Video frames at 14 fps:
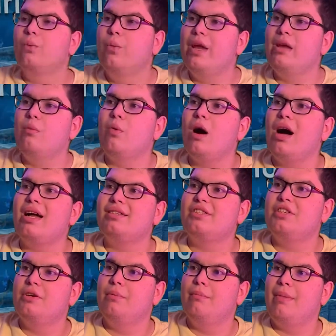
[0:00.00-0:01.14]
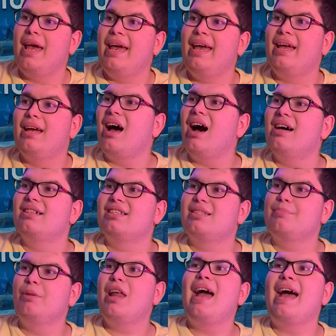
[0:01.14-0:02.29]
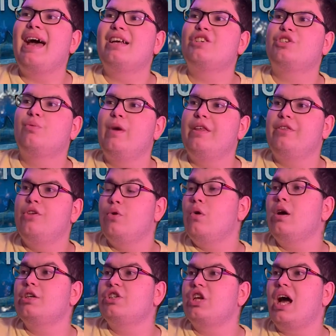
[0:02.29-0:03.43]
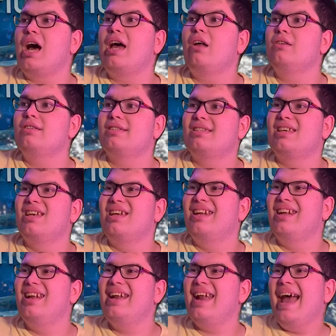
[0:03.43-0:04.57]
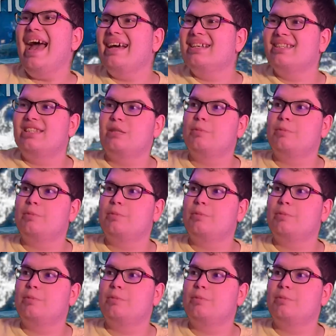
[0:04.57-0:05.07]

We want to make a splash with your child's next